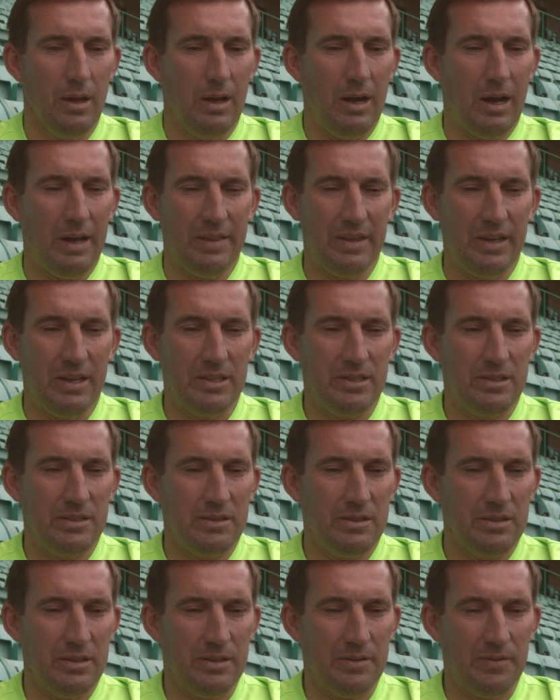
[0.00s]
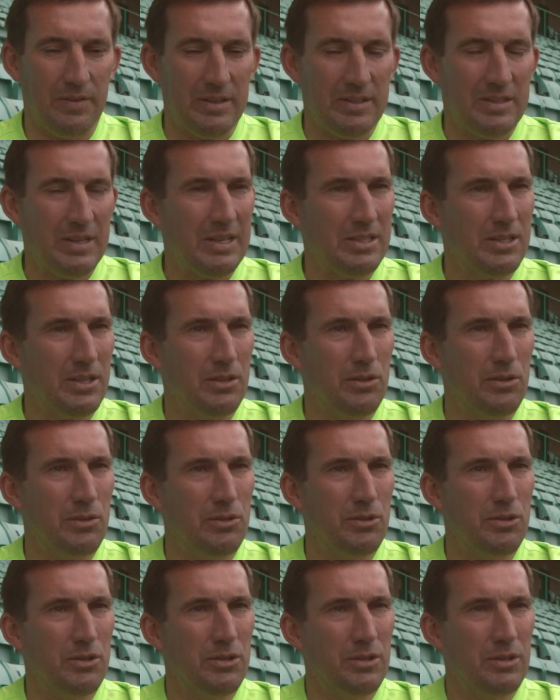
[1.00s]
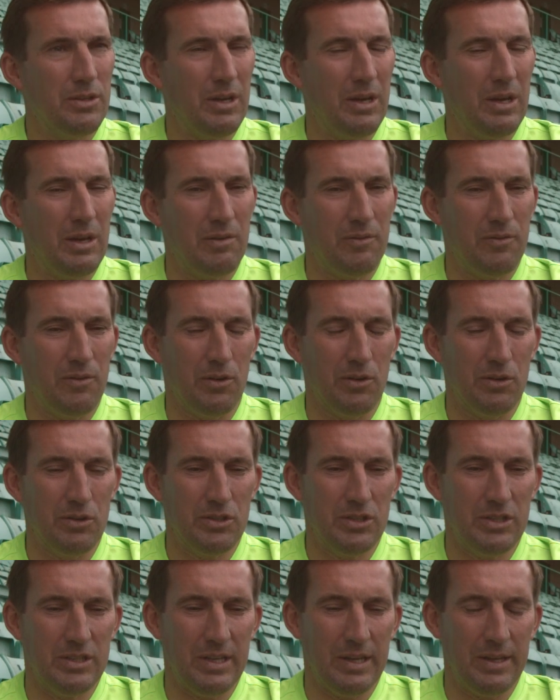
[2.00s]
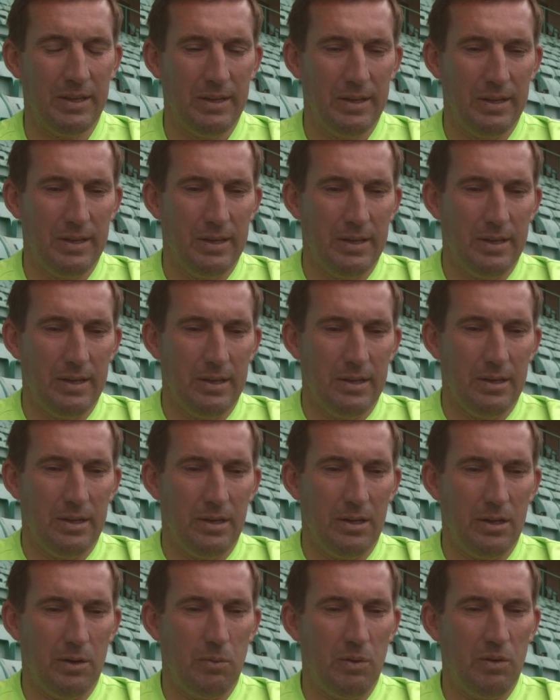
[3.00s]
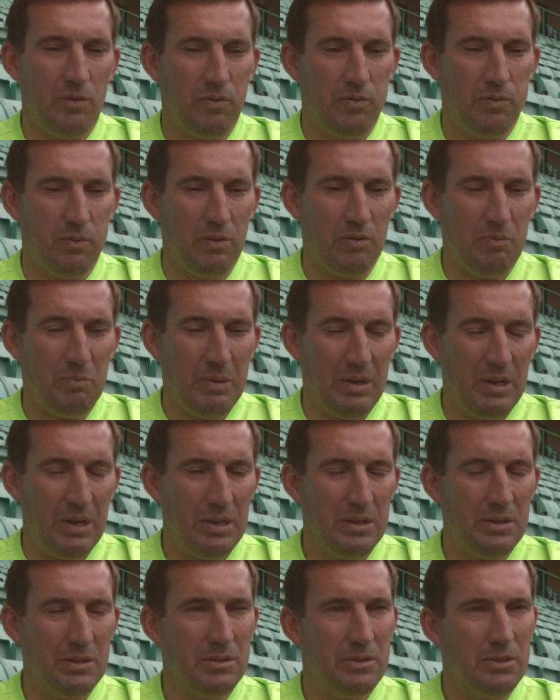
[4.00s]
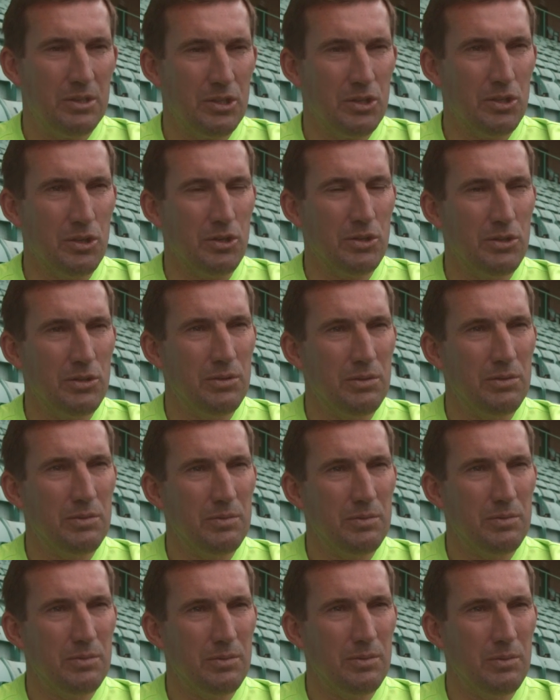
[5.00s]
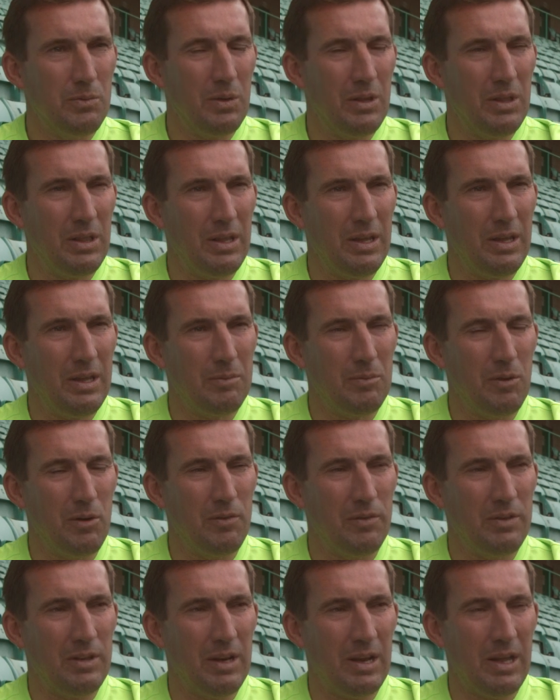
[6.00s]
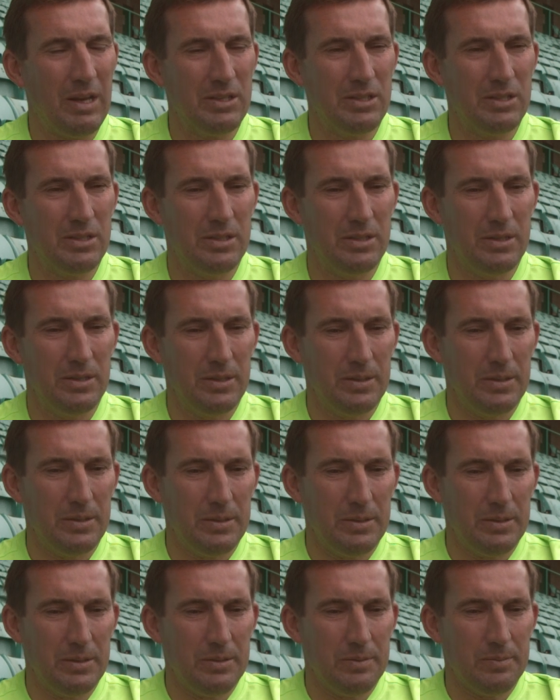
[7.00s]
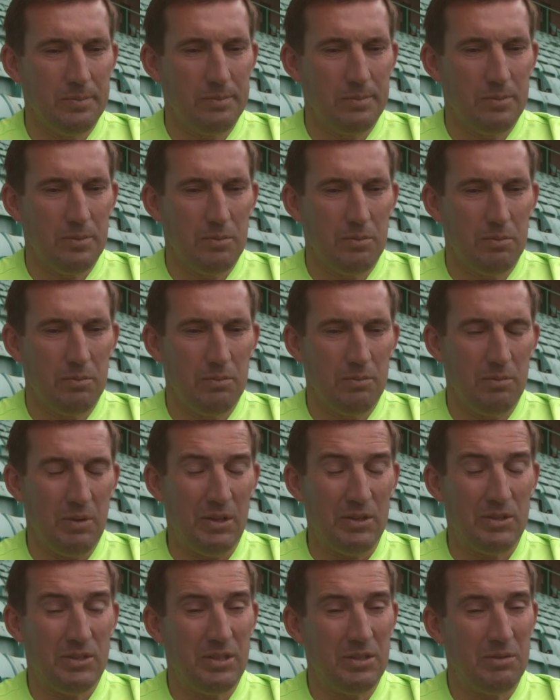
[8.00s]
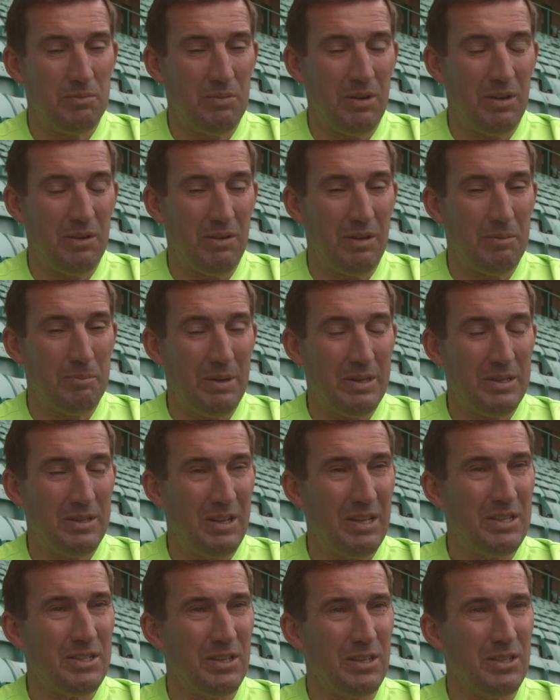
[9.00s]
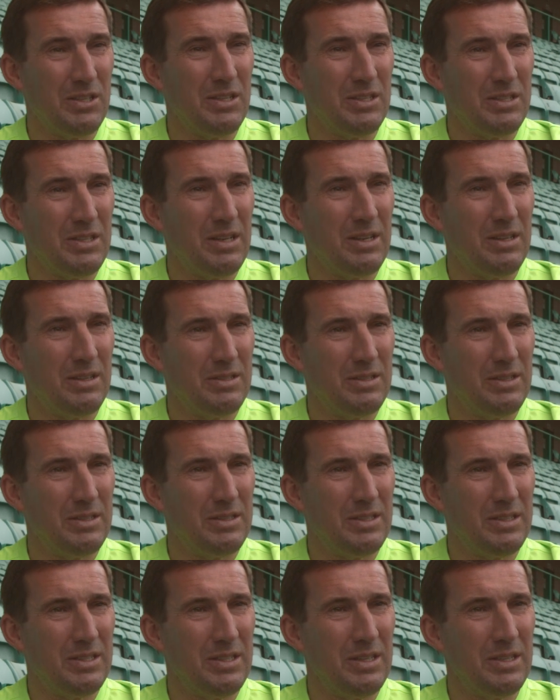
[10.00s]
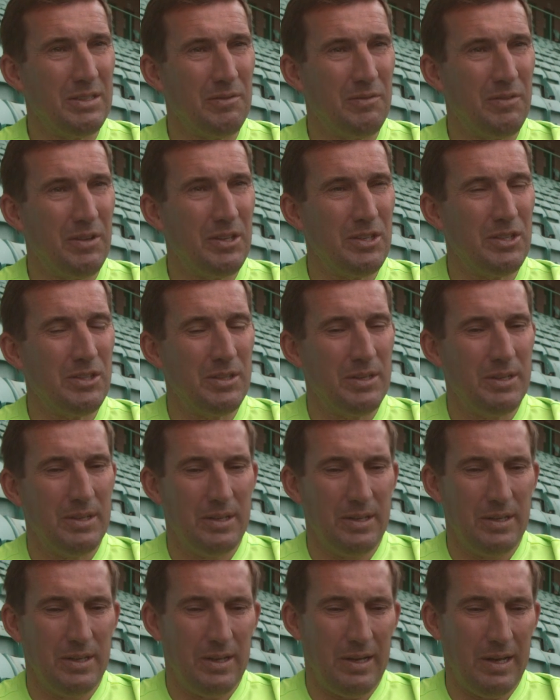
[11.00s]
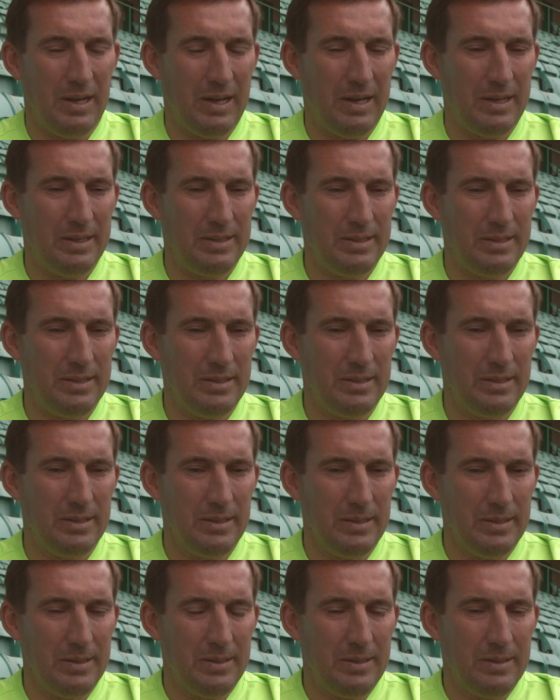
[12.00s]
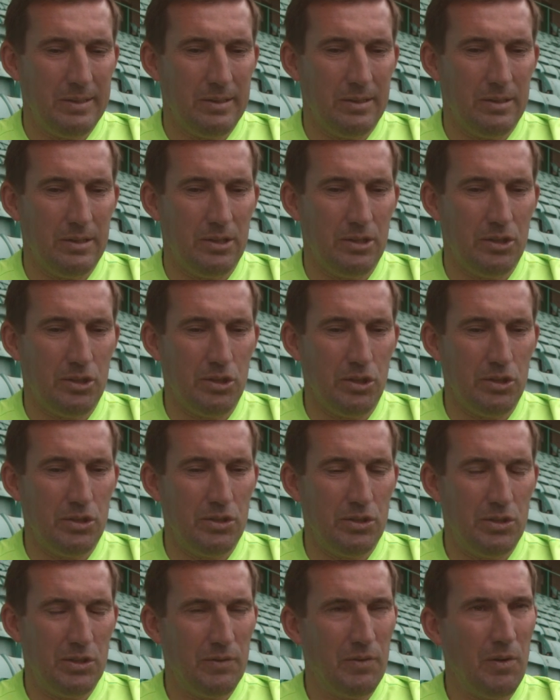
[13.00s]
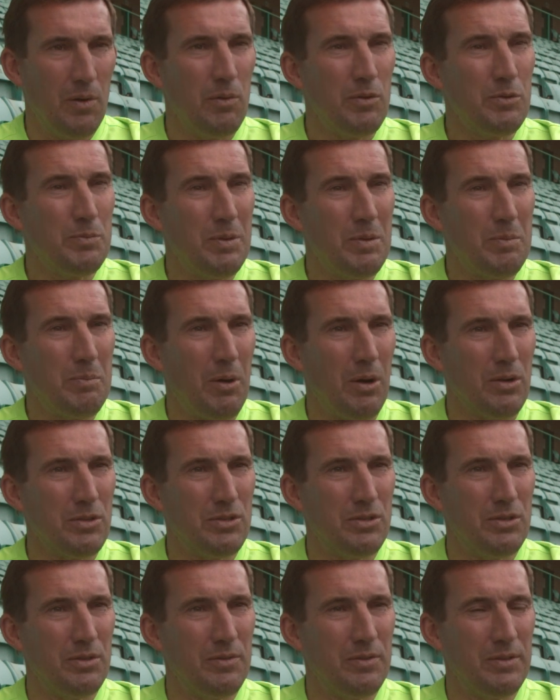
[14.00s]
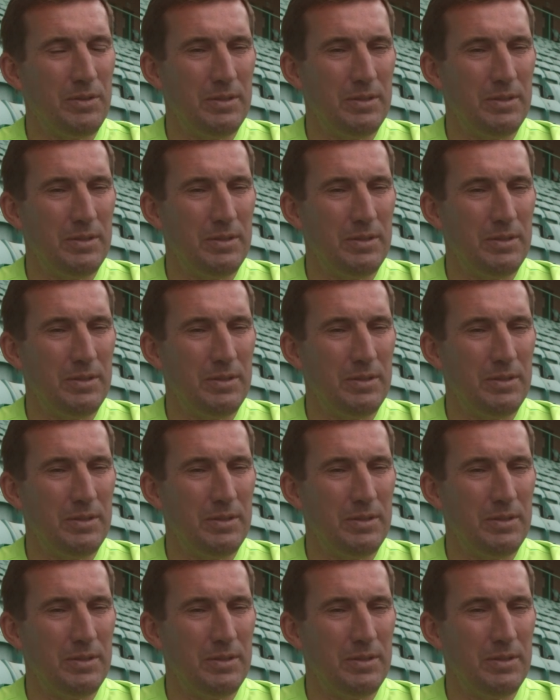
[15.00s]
I think it's fantastic news for us today. You know, we've been discussing with Liam over the last, literally since the season finished, and the discussions have always been positive.